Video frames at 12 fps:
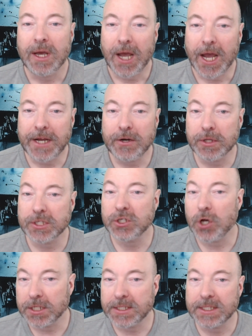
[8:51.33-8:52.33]
I know this
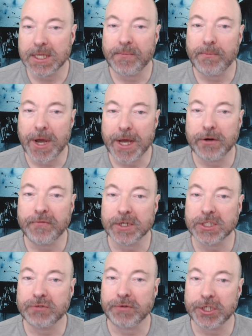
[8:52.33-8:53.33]
caused some minor
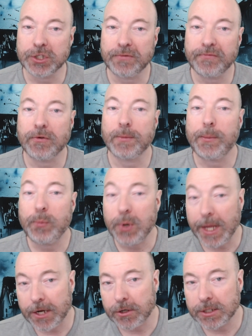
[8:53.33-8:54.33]
frustration for my
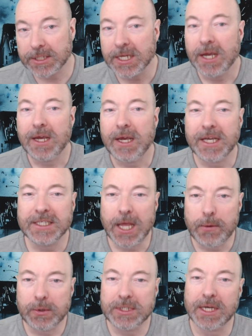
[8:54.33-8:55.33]
players, as they
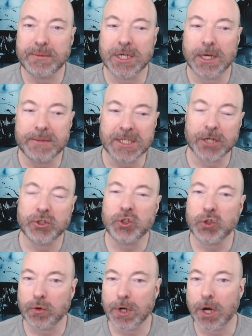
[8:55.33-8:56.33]
were sometimes
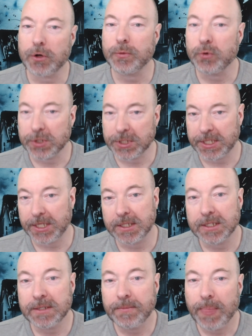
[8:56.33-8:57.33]
unsure how to
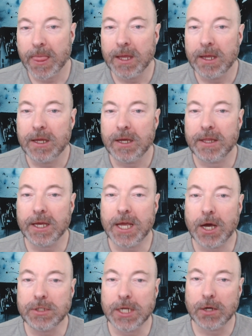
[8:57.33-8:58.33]
proceed. The
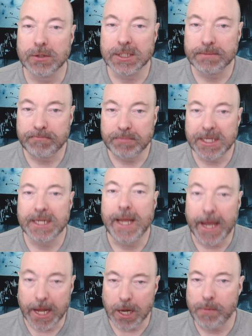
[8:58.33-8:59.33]
countdowns did
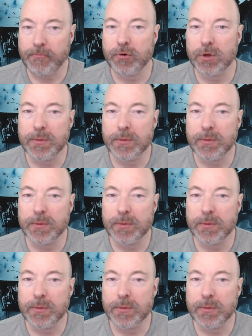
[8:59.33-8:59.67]
help with